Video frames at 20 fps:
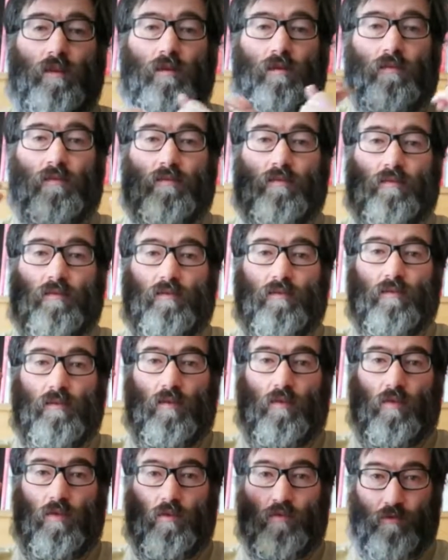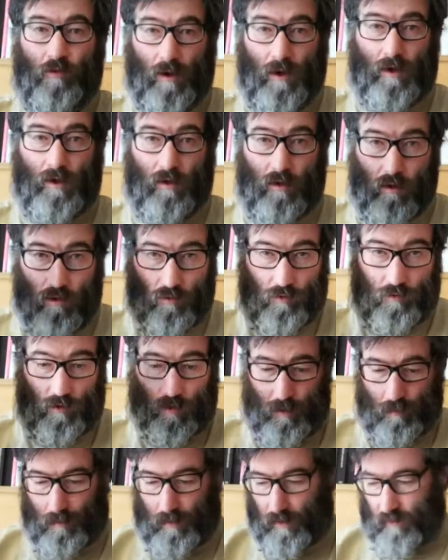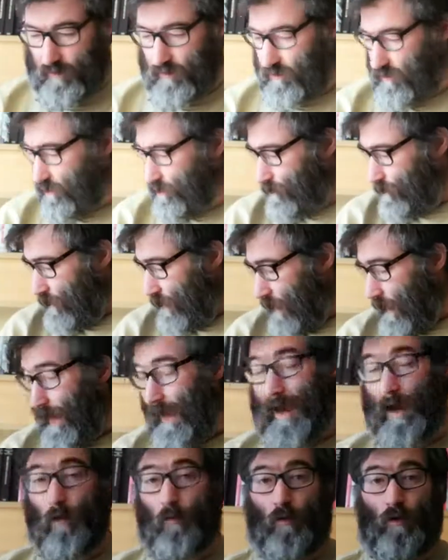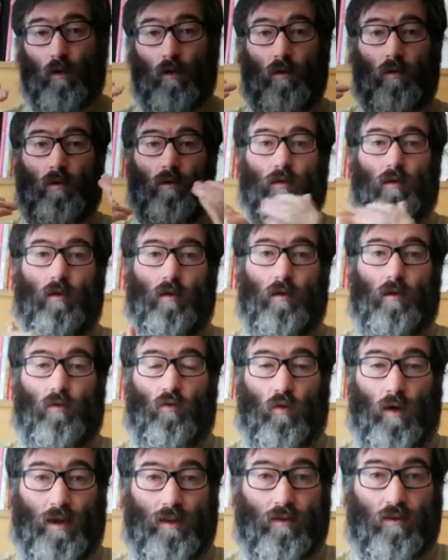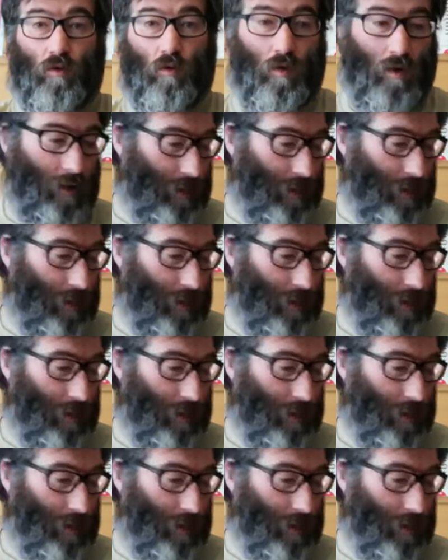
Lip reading: is thank you very much. I will write you a